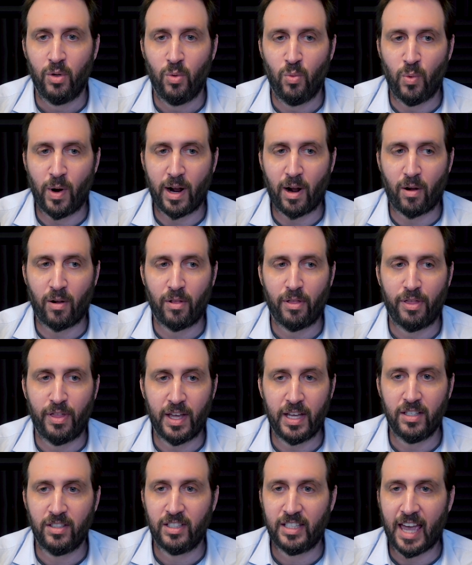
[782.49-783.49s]
where
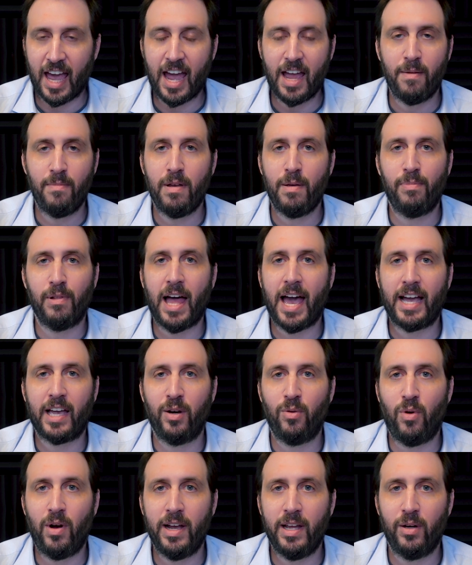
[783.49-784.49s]
things can be black
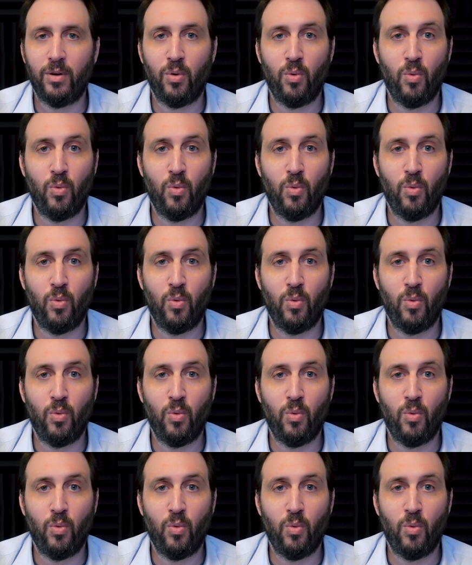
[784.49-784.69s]
and white